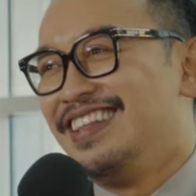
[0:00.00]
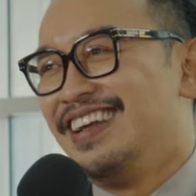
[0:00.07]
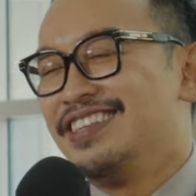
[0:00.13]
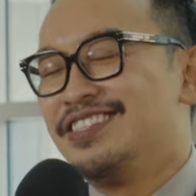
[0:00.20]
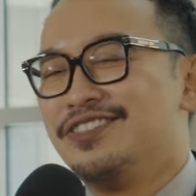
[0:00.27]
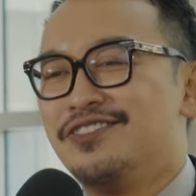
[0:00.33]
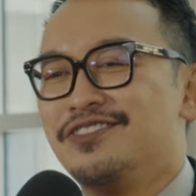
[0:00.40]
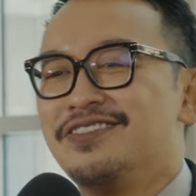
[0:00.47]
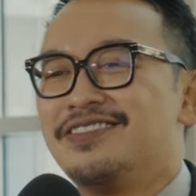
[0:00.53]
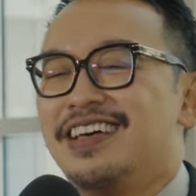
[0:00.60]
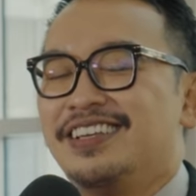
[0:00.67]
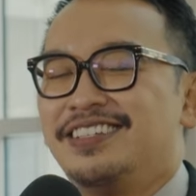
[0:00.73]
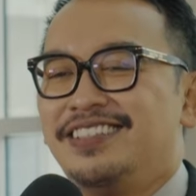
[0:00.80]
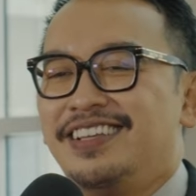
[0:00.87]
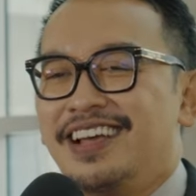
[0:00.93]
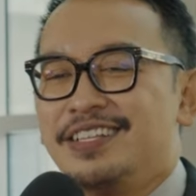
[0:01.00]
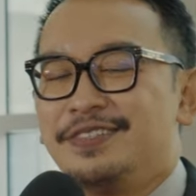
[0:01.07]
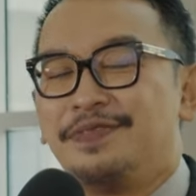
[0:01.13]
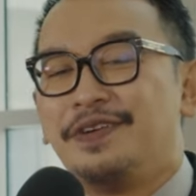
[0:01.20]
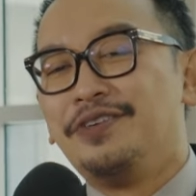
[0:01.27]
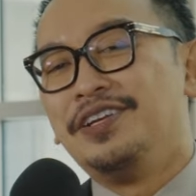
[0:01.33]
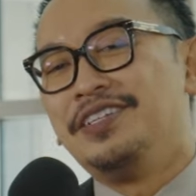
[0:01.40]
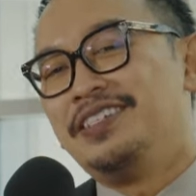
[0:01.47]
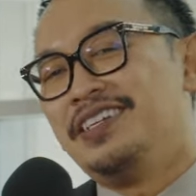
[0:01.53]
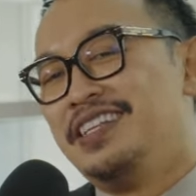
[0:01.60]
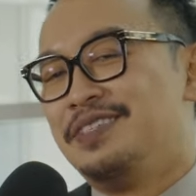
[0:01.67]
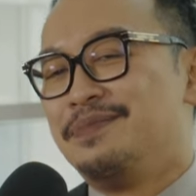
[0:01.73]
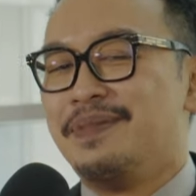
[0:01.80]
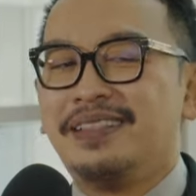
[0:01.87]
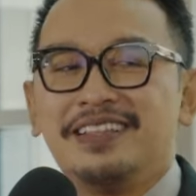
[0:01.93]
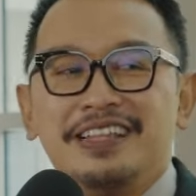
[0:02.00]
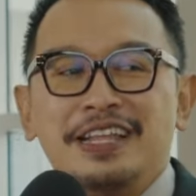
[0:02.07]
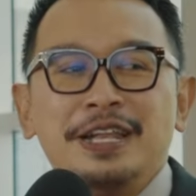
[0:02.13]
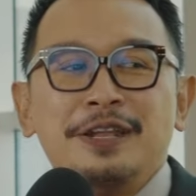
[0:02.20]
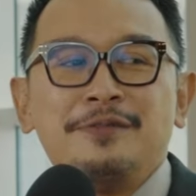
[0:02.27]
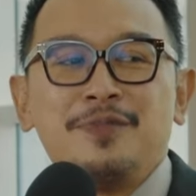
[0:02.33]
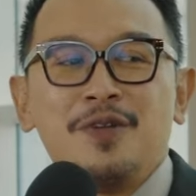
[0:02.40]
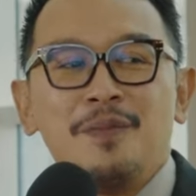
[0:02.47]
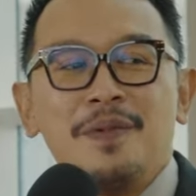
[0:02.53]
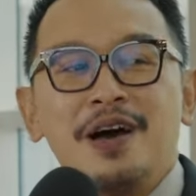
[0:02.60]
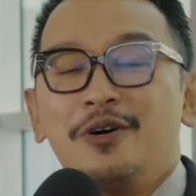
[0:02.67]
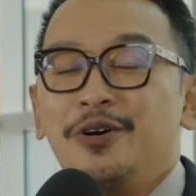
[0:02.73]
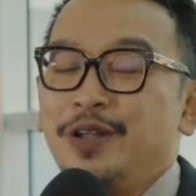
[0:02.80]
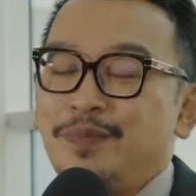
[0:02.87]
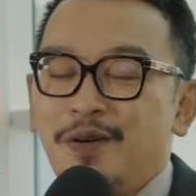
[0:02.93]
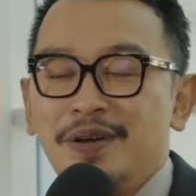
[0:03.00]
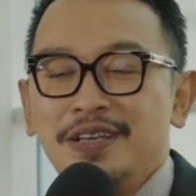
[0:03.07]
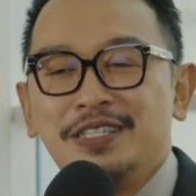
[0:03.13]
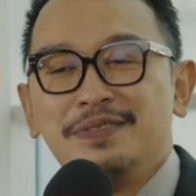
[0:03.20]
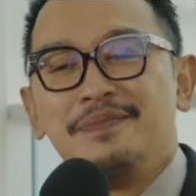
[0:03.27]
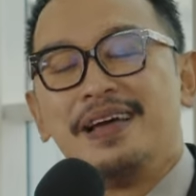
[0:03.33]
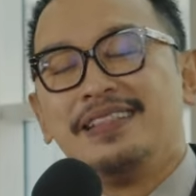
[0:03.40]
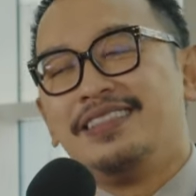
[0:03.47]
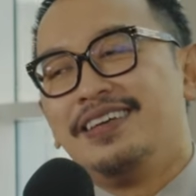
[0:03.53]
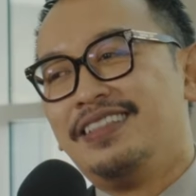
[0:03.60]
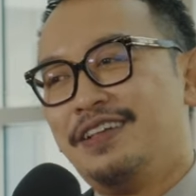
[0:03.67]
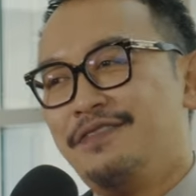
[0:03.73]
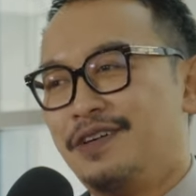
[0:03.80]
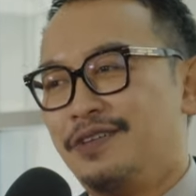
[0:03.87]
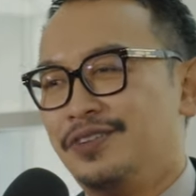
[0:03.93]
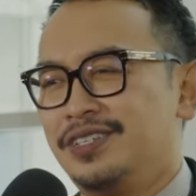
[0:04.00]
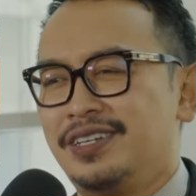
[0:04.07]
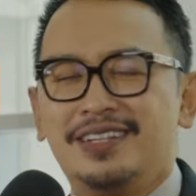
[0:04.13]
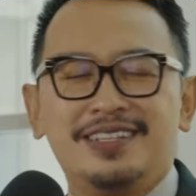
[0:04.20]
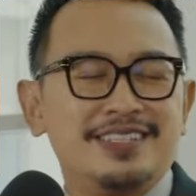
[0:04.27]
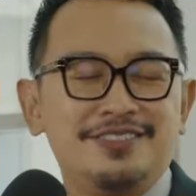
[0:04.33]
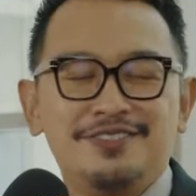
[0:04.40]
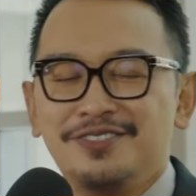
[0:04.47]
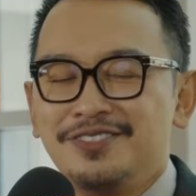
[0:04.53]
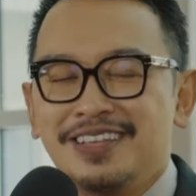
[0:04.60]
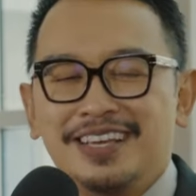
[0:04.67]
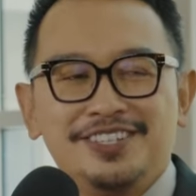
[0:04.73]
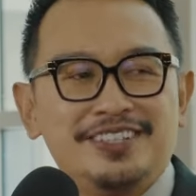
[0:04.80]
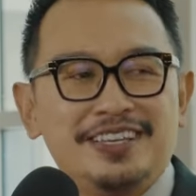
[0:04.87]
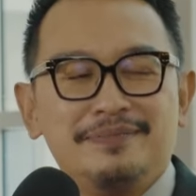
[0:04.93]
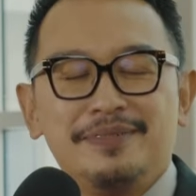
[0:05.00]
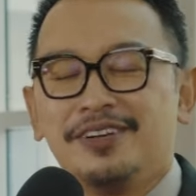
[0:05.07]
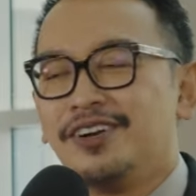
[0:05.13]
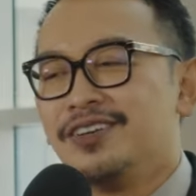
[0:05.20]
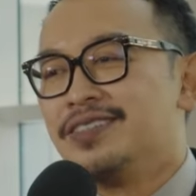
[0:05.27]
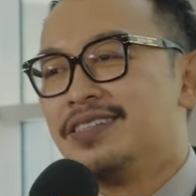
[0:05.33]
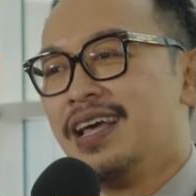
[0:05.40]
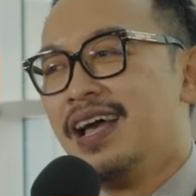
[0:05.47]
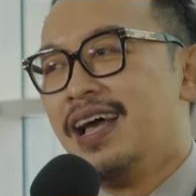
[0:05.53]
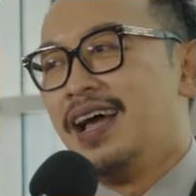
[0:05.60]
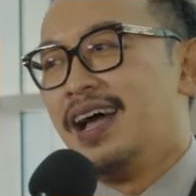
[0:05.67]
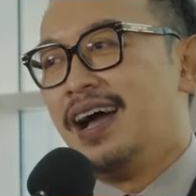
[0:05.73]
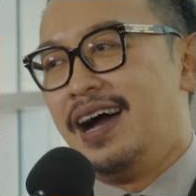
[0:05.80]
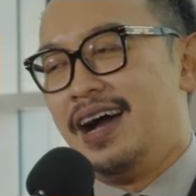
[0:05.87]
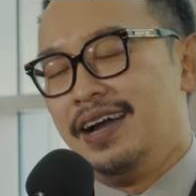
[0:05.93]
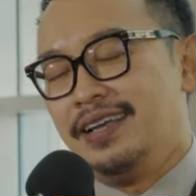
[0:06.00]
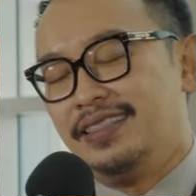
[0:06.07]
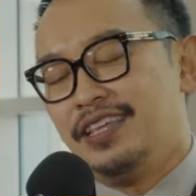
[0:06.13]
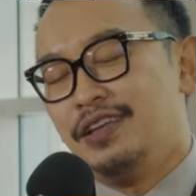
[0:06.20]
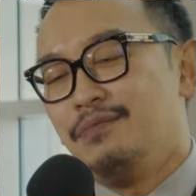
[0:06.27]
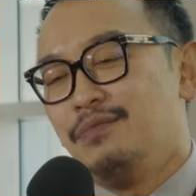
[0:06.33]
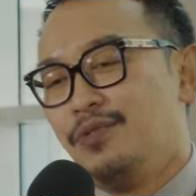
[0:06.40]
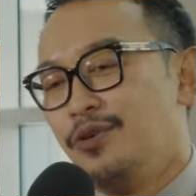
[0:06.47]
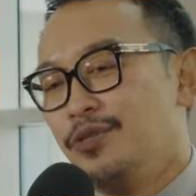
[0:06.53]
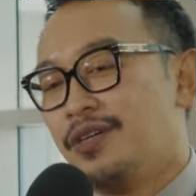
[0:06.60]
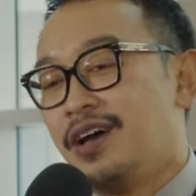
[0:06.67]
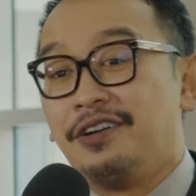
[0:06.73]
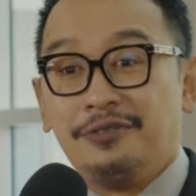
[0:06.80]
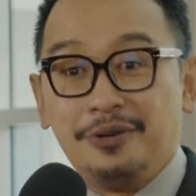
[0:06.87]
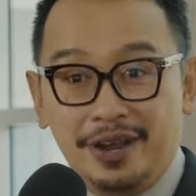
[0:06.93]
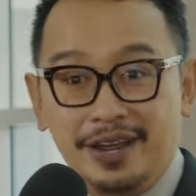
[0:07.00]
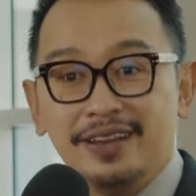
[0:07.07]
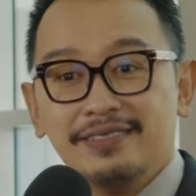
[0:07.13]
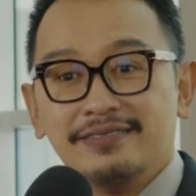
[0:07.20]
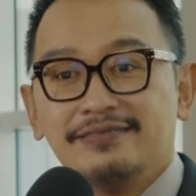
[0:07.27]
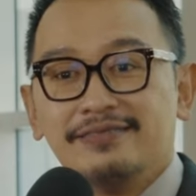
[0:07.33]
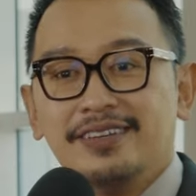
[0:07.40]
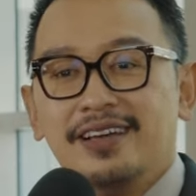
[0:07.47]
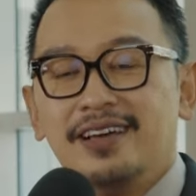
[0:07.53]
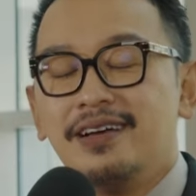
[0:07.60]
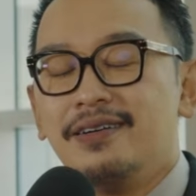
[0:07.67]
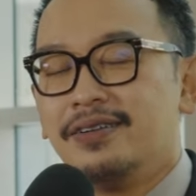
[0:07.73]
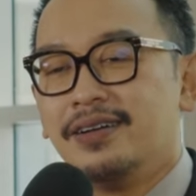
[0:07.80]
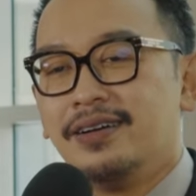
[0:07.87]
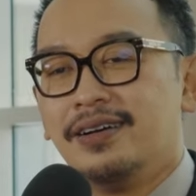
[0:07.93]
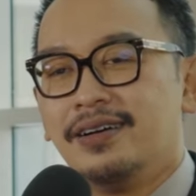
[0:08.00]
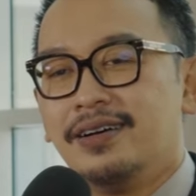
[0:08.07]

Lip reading: there's no such thing as foundation is better than diploma or diploma is better than foundation. It's no such thing. Because I think both are great. Yeah.